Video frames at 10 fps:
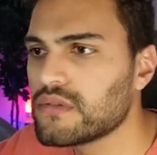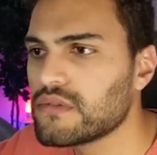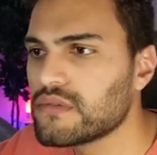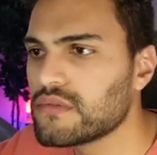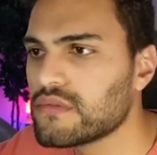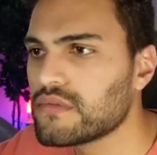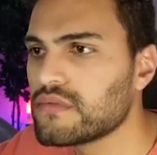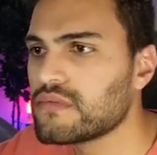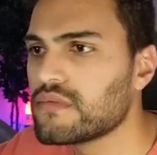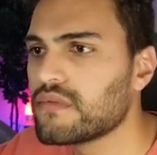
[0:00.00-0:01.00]

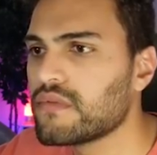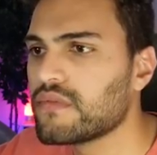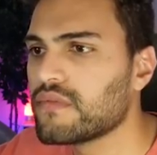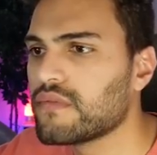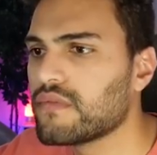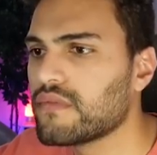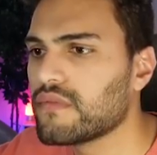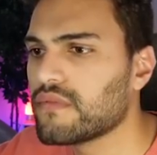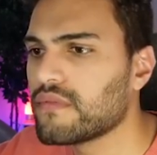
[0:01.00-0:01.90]
No one is speaking in this clip.